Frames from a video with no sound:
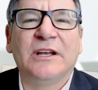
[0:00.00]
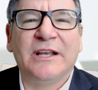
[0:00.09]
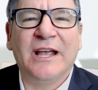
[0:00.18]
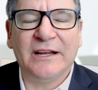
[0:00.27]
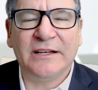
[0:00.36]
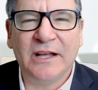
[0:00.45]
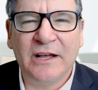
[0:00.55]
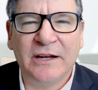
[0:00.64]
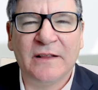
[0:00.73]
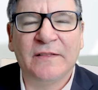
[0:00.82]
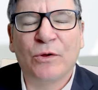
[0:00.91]
getting done
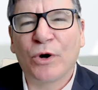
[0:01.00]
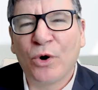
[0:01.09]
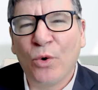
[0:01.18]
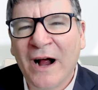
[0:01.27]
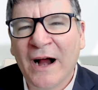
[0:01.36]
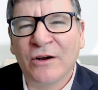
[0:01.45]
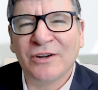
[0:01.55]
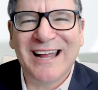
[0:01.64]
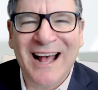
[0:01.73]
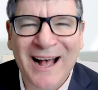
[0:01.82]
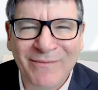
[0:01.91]
in the required
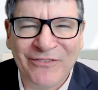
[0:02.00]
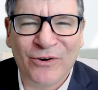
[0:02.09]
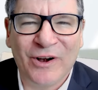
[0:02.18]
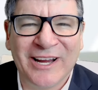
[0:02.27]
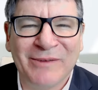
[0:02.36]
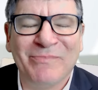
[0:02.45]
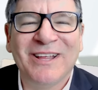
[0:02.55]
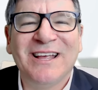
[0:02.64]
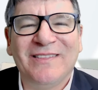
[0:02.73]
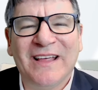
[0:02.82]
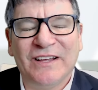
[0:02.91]
time frame
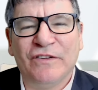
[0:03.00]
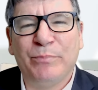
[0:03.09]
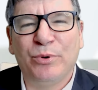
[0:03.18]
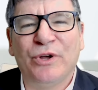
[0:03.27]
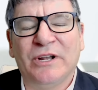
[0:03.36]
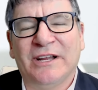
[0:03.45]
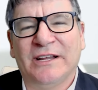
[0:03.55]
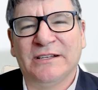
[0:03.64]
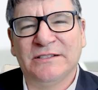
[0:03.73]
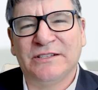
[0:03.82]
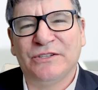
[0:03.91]
that you put
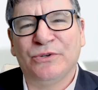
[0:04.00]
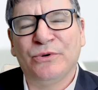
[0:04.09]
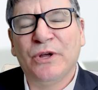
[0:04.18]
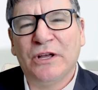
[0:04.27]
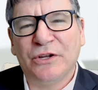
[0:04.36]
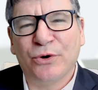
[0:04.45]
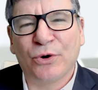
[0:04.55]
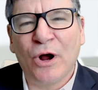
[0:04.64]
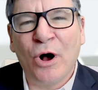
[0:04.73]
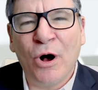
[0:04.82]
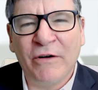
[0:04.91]
into your
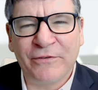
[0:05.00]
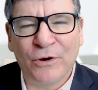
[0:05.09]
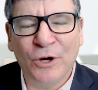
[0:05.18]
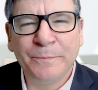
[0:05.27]
offer.